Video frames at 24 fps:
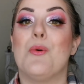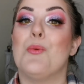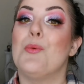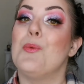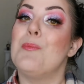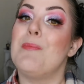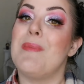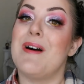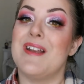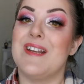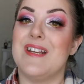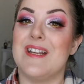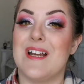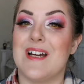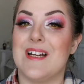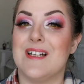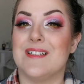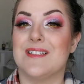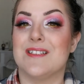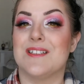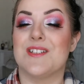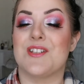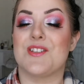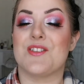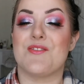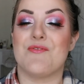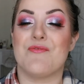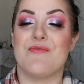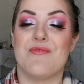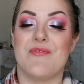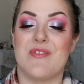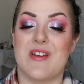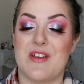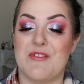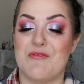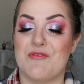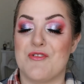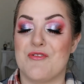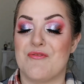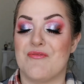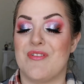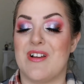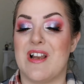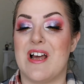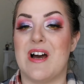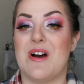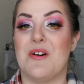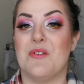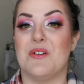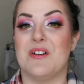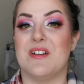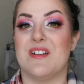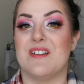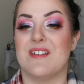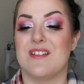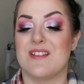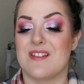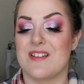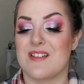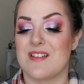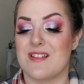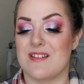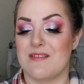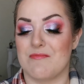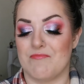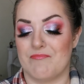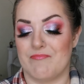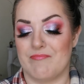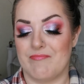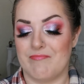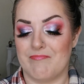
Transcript: were my nan's favourite flowers